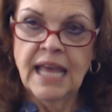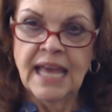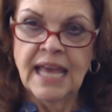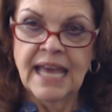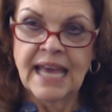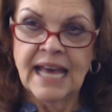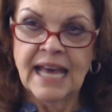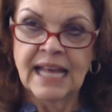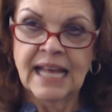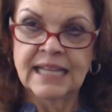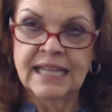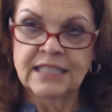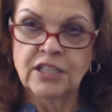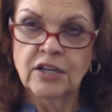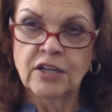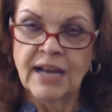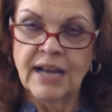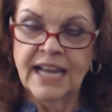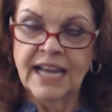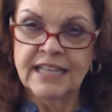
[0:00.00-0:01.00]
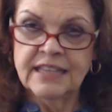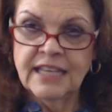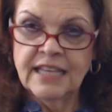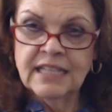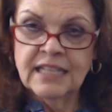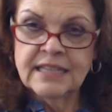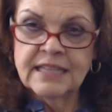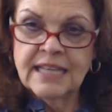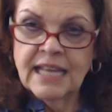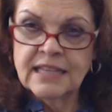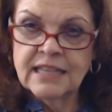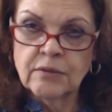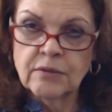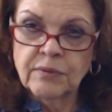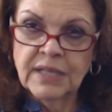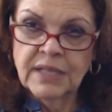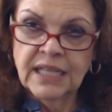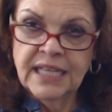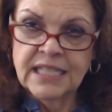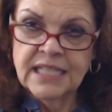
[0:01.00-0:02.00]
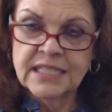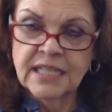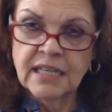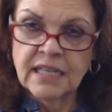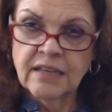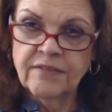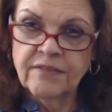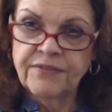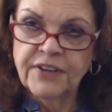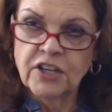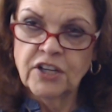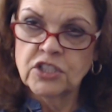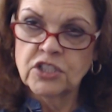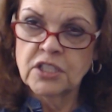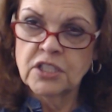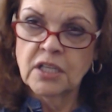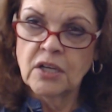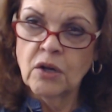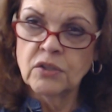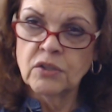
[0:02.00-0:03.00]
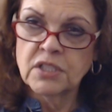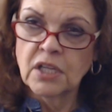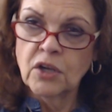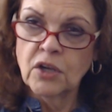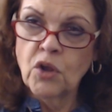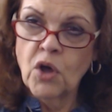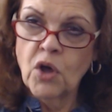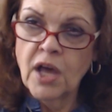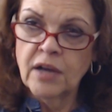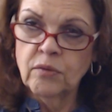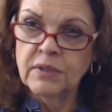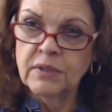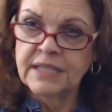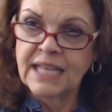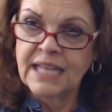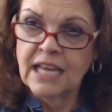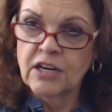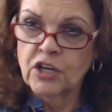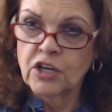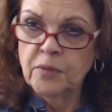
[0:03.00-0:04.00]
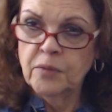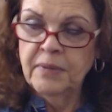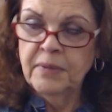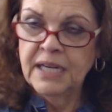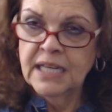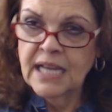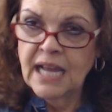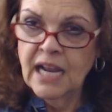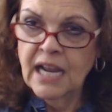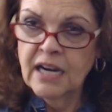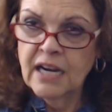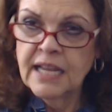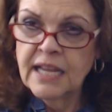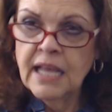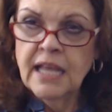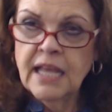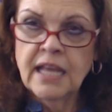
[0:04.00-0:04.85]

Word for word: And, you know, I think that the releasing of fears goes along with that hermit card.